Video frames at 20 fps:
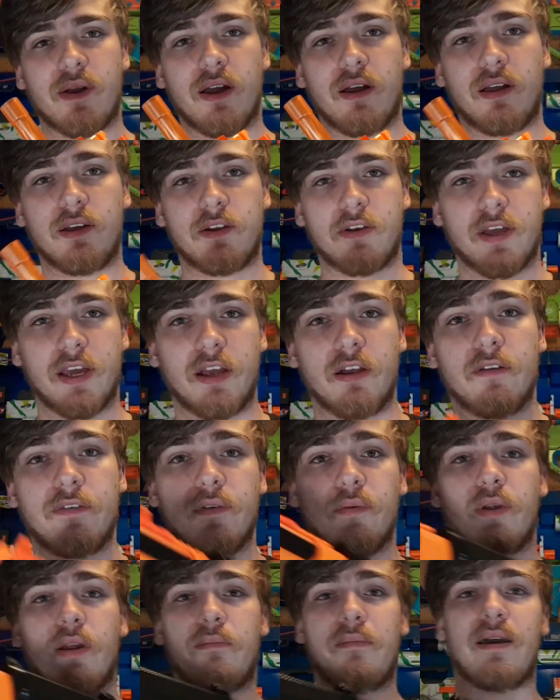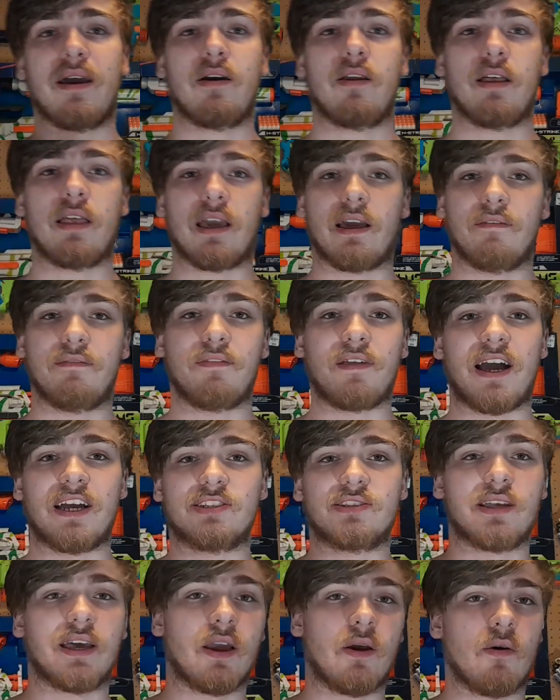rail under here if you want to mount like a
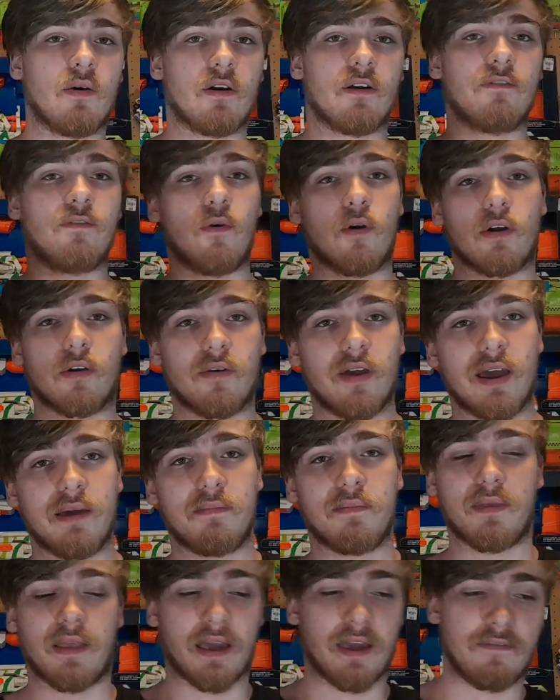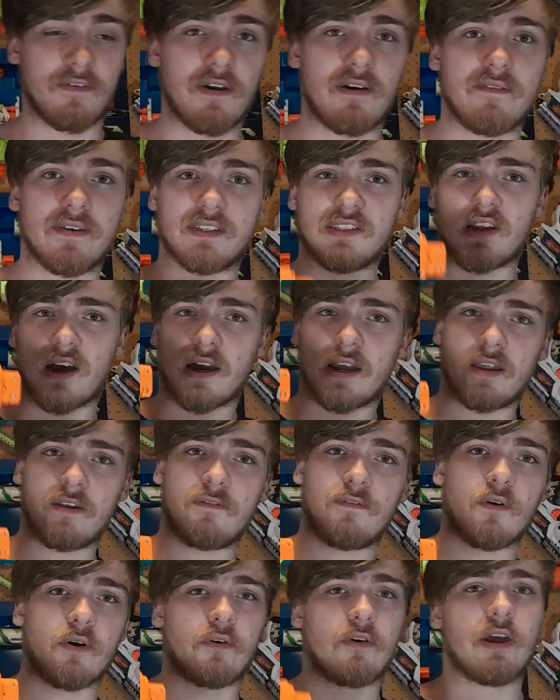flashlight or a foregrip. Like if you have a stock and a
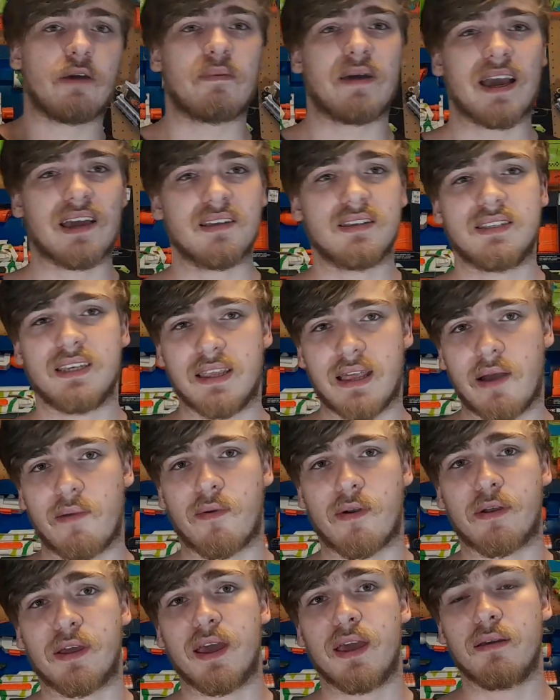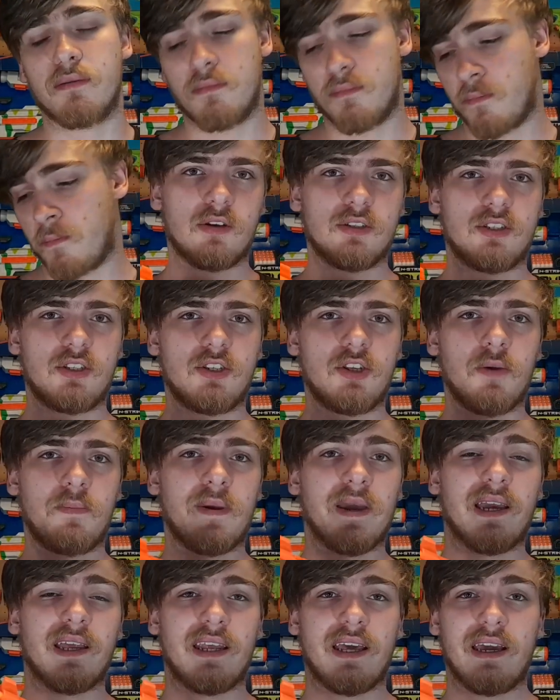foregrip, I can see that working. There's two
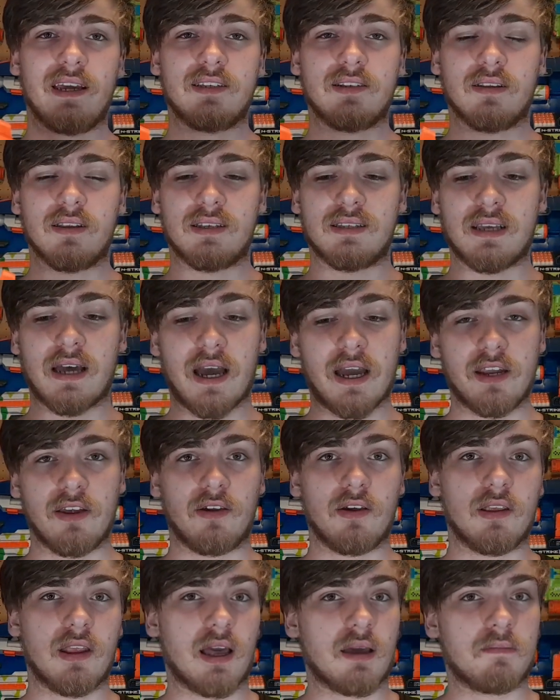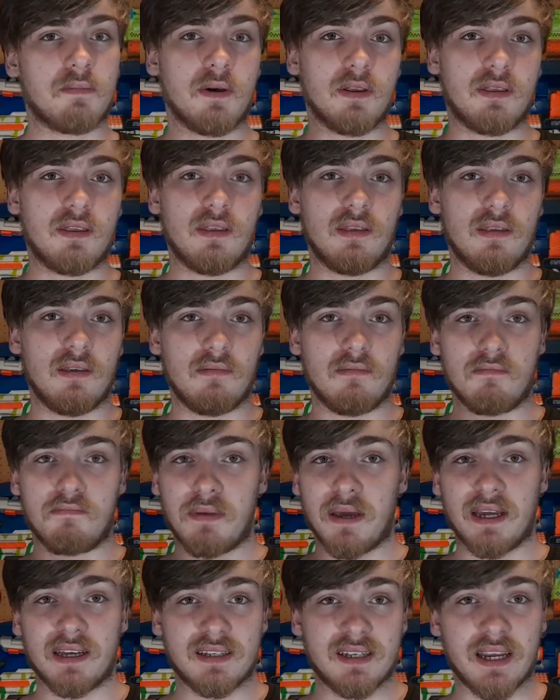Picatinnies on the side. You could like put
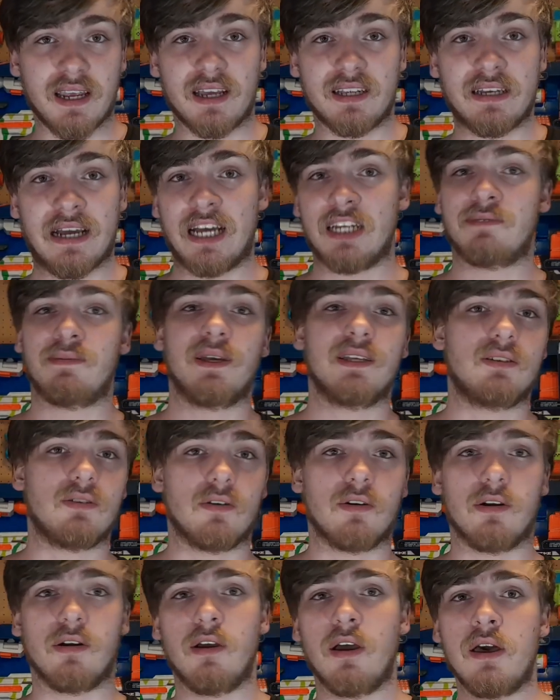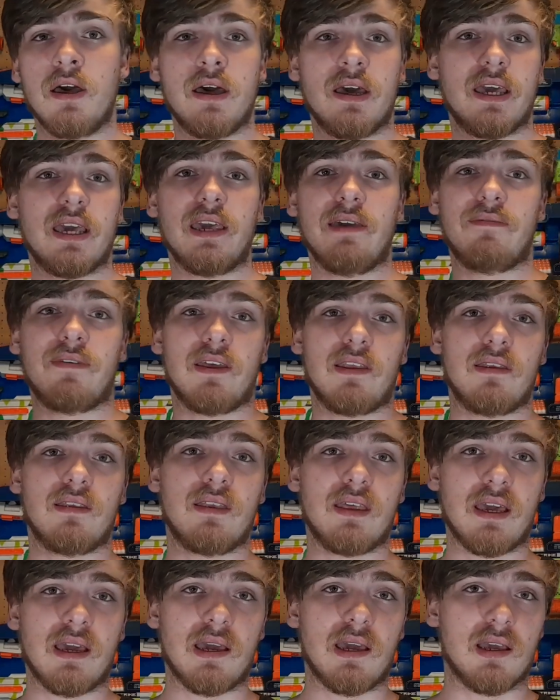Picatinny attachments or even
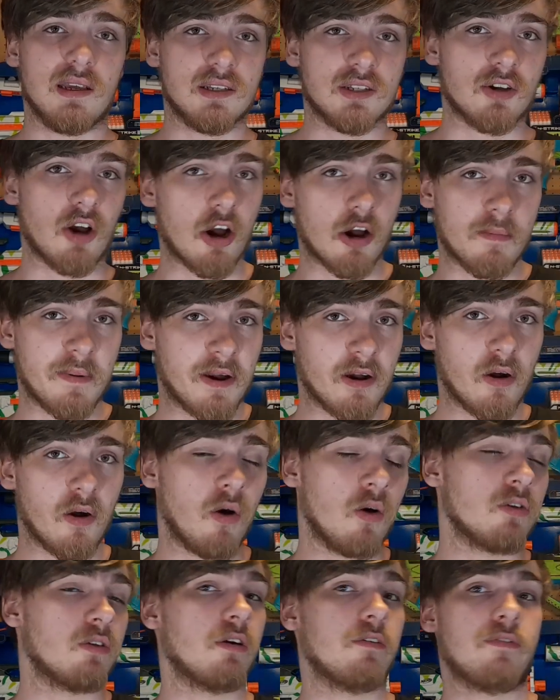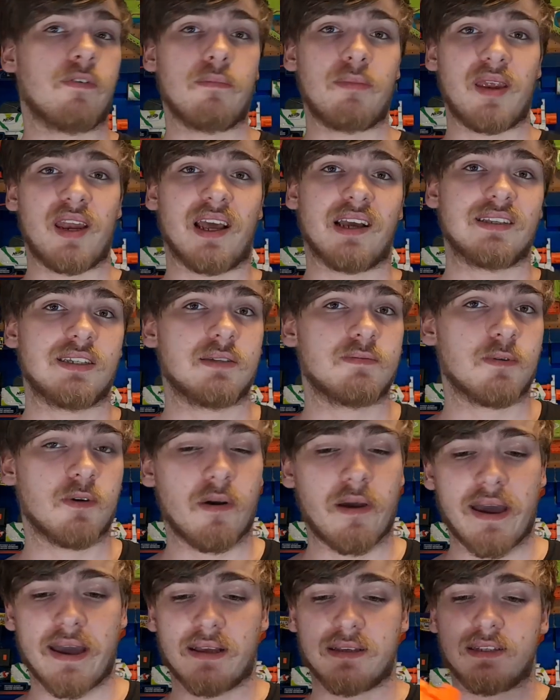the scar barrel holder from the Nexus
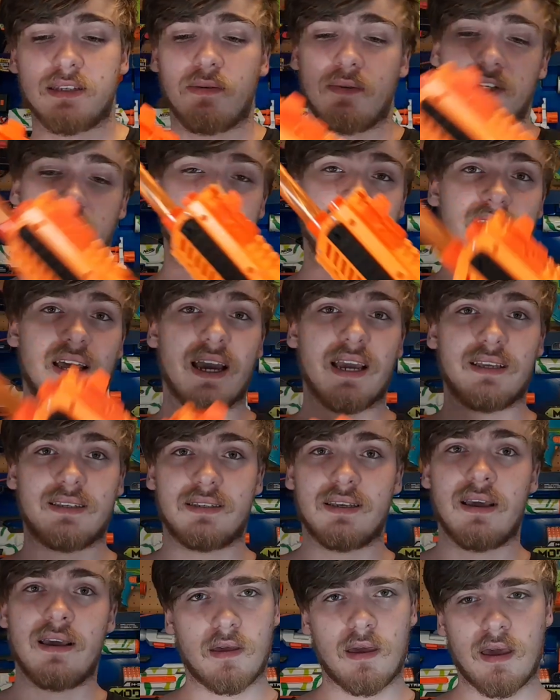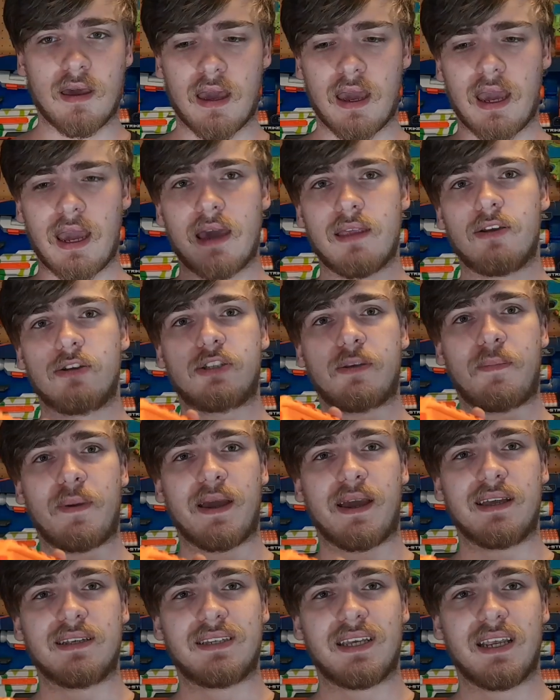Pro X, which is nice. And there's a
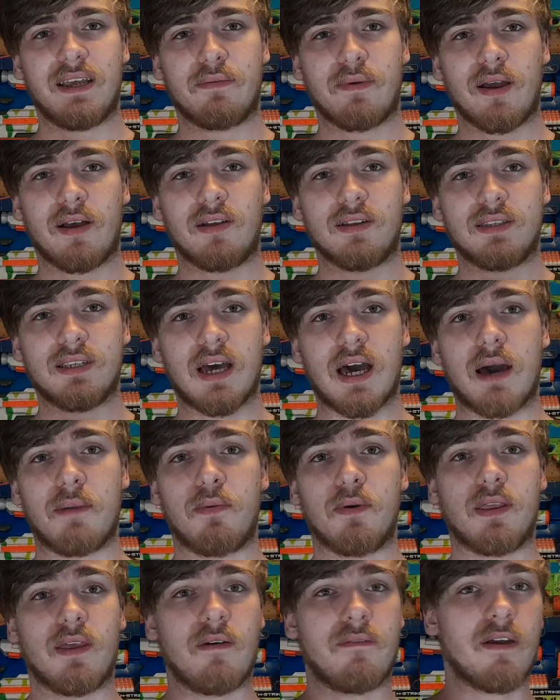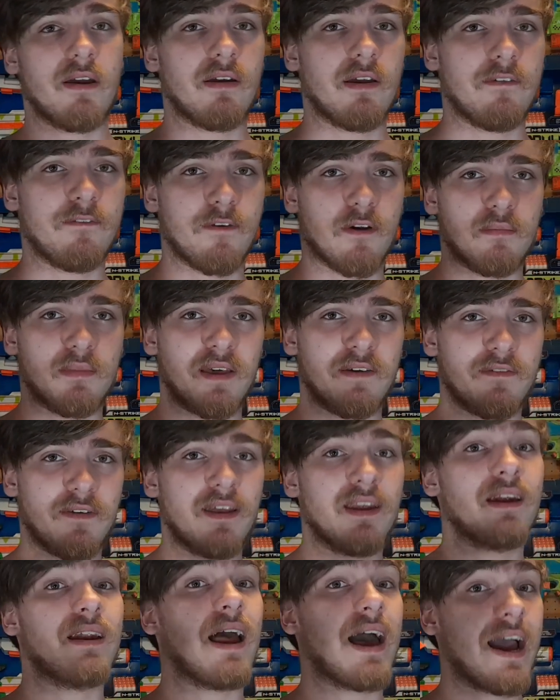Picatinny rail on top with a very firmly
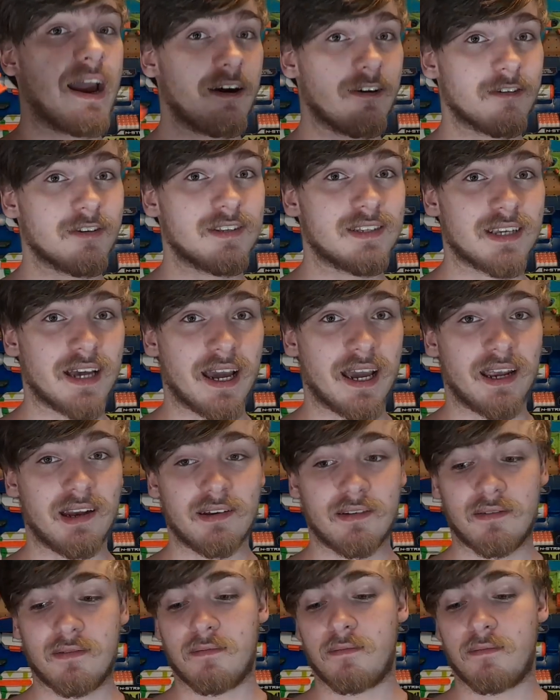fitted iron sight.